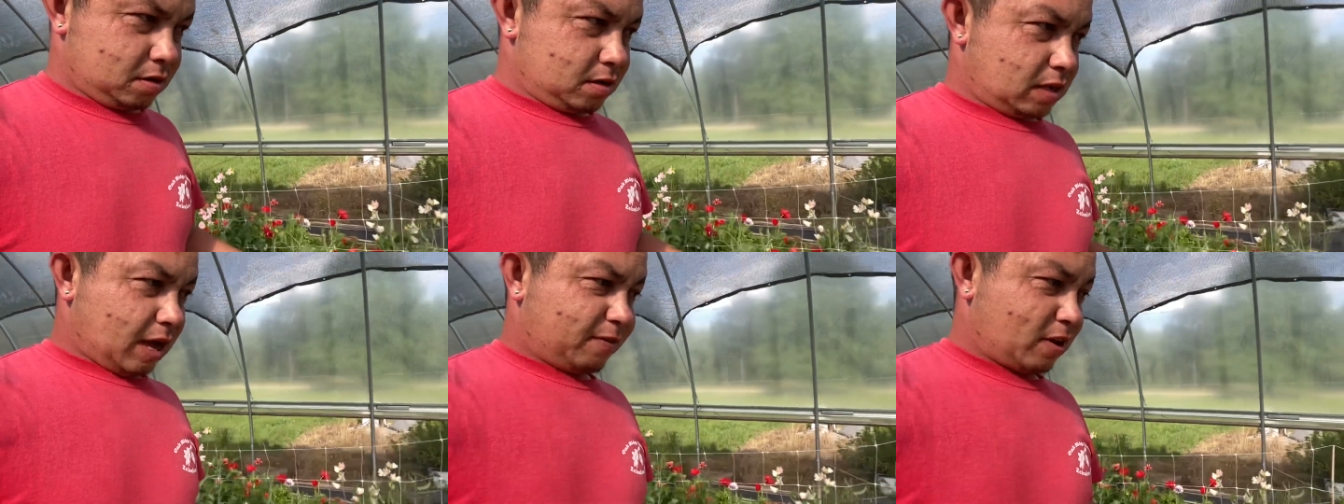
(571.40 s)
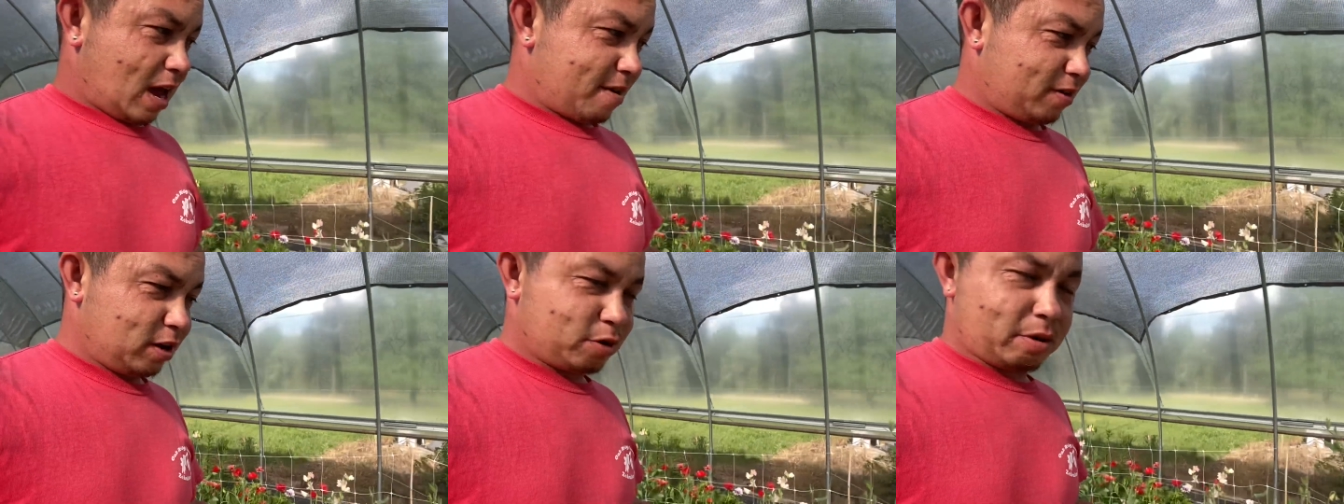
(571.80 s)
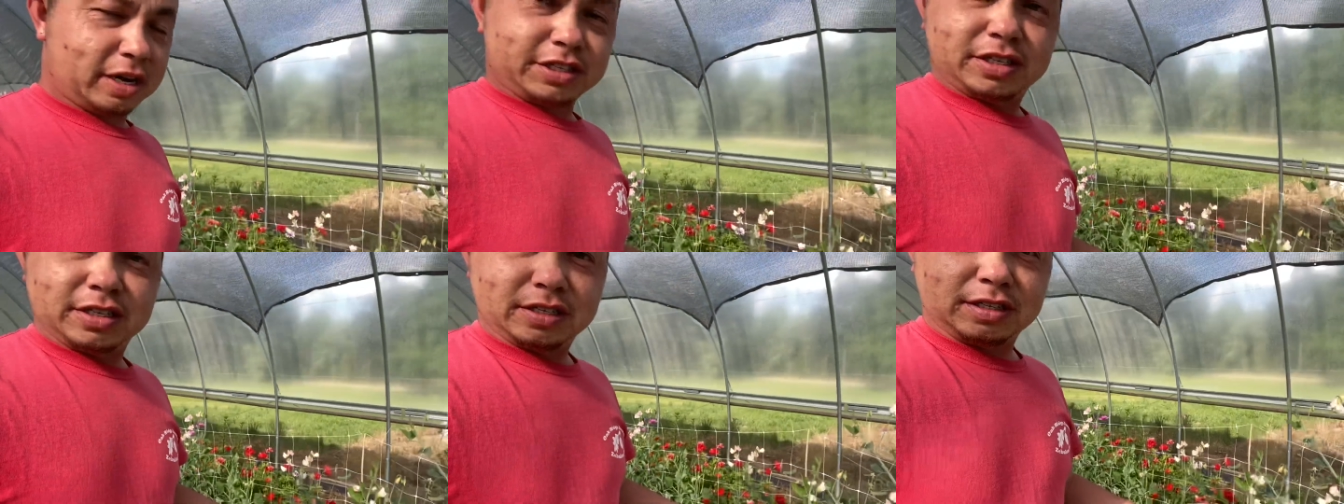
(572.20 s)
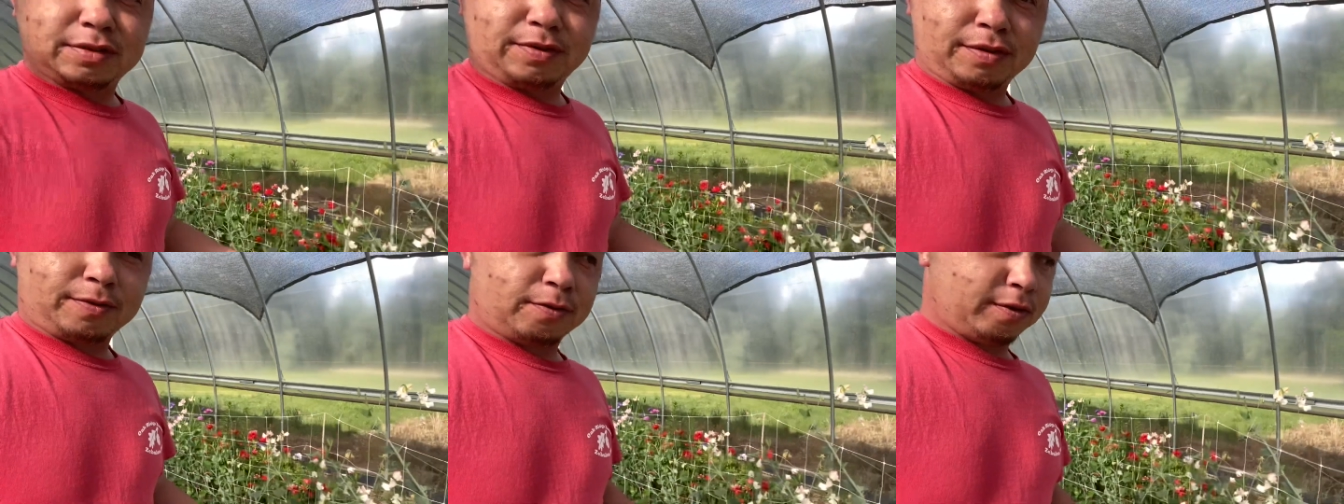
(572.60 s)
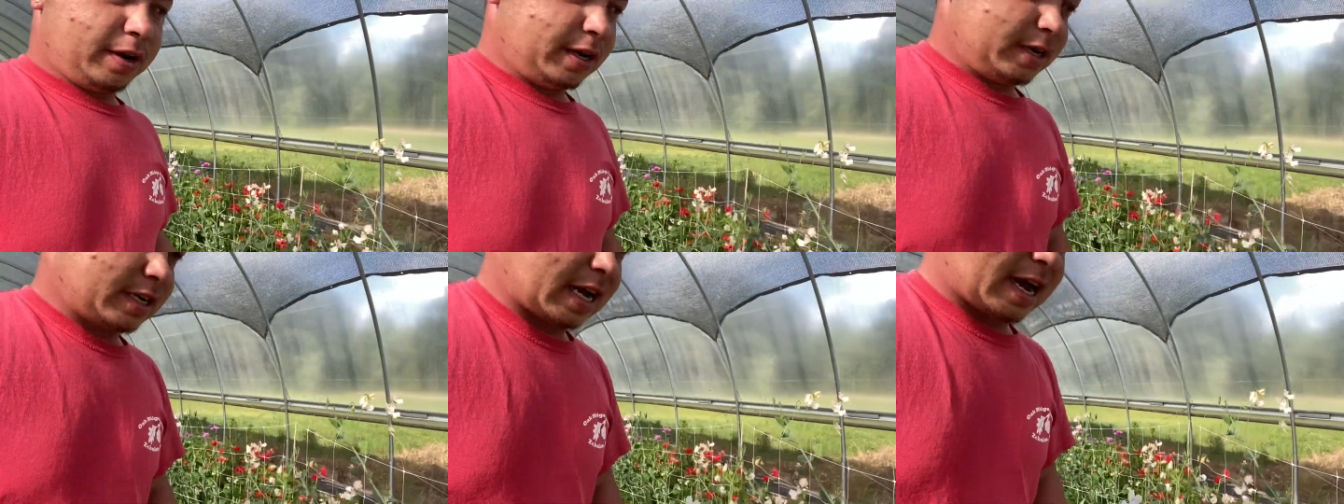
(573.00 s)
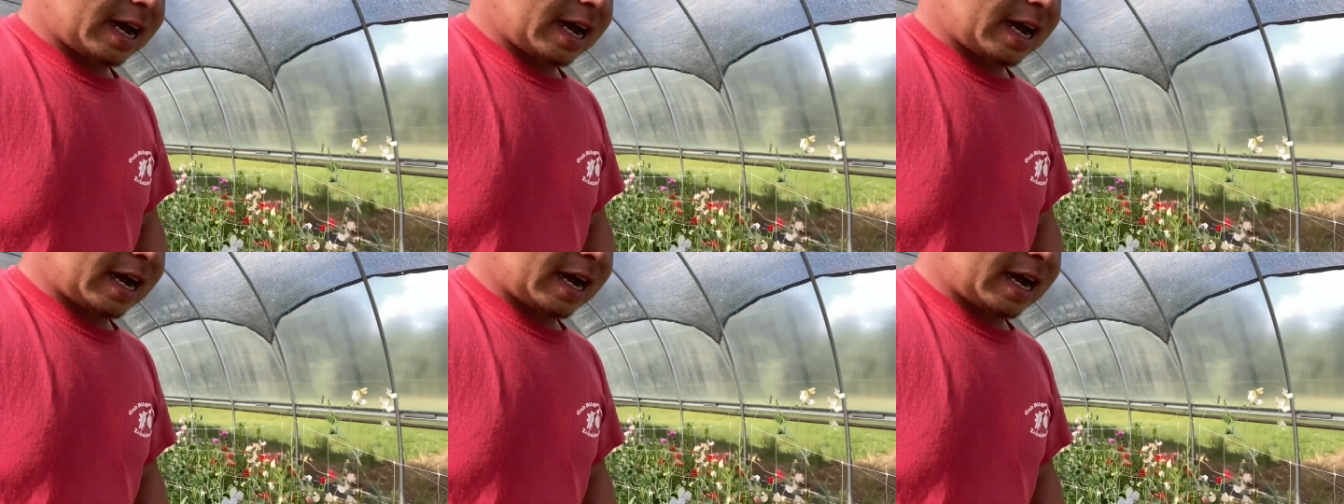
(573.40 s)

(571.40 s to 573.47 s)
if you have any questions, feel free to